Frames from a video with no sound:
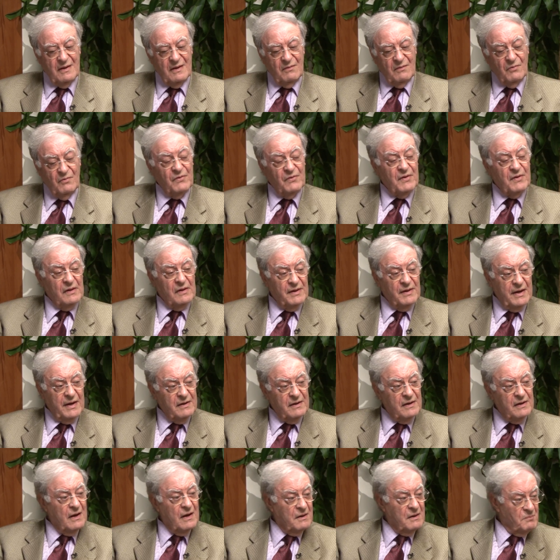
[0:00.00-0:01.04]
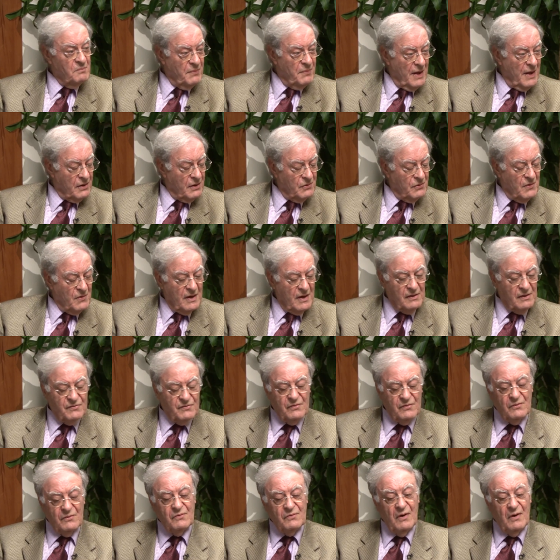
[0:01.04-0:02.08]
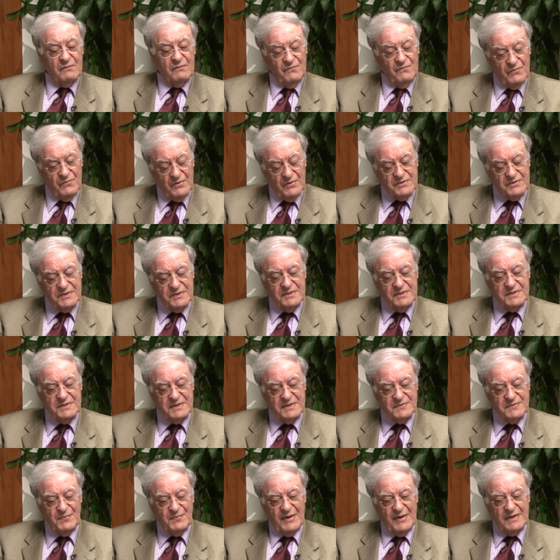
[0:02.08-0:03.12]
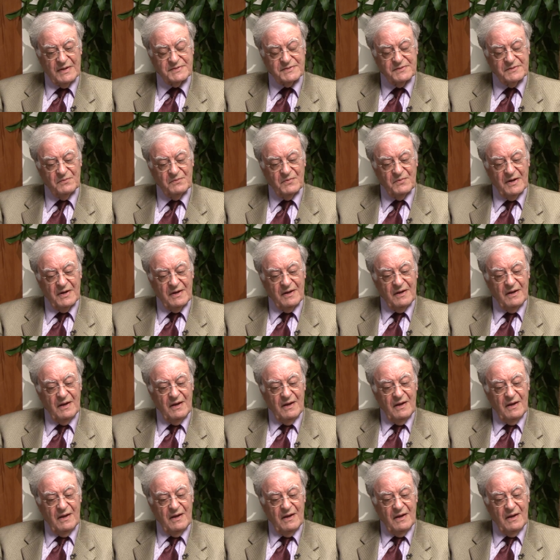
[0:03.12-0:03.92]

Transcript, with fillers: with a lady in Palo Alto who unfortunately just passed away,